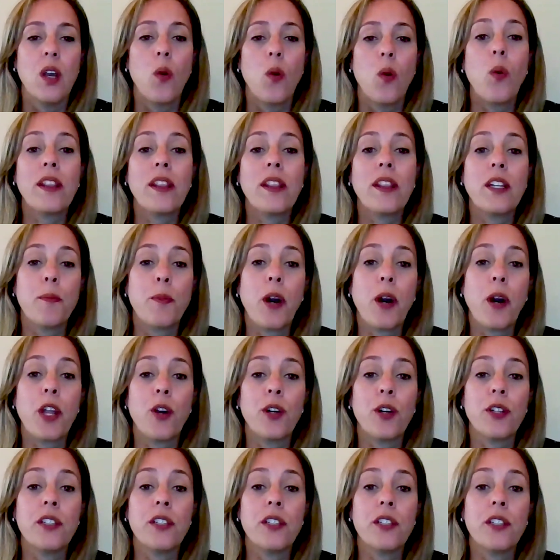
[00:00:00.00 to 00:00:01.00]
what their
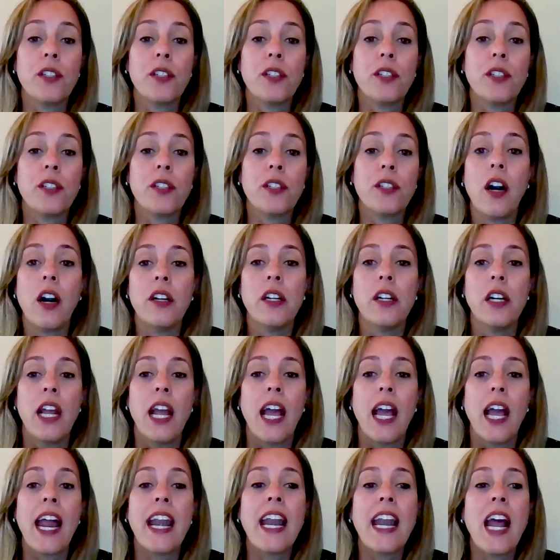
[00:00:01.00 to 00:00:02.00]
priorities are,
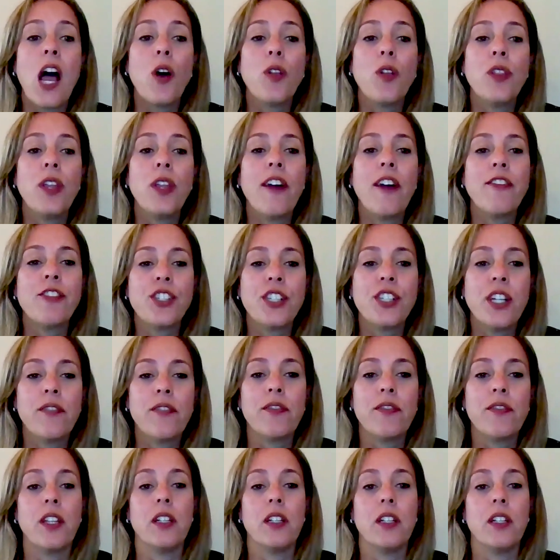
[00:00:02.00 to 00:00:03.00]
and how they have
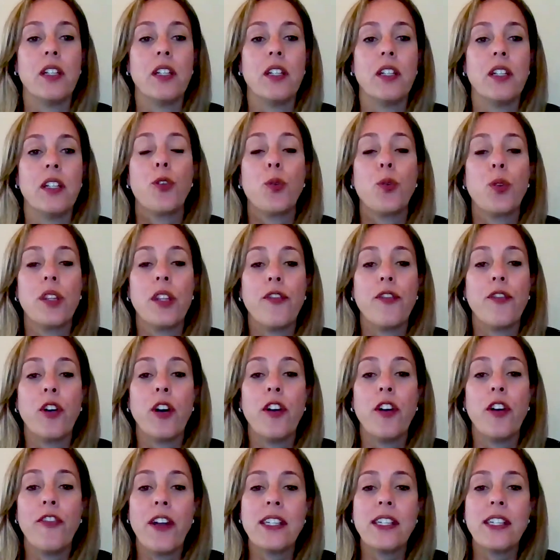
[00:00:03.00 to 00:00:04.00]
shifted through the
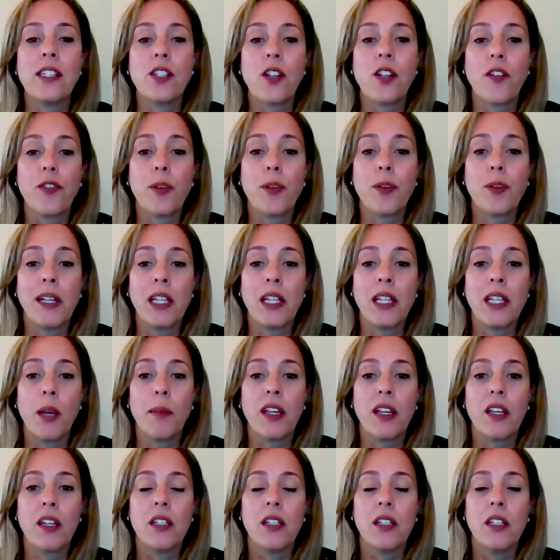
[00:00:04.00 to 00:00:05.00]
different phases of the
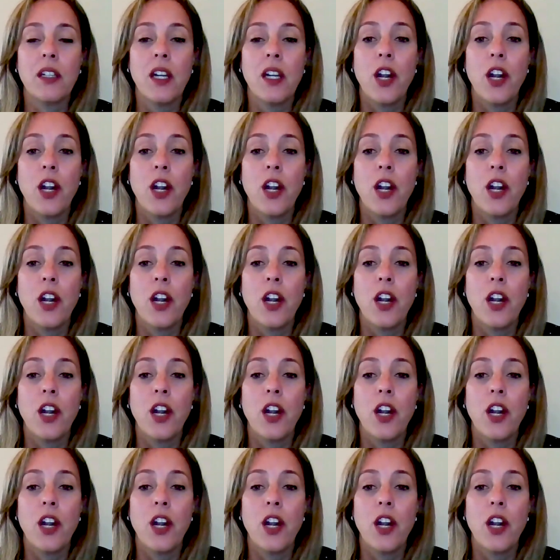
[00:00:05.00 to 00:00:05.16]
pandemic,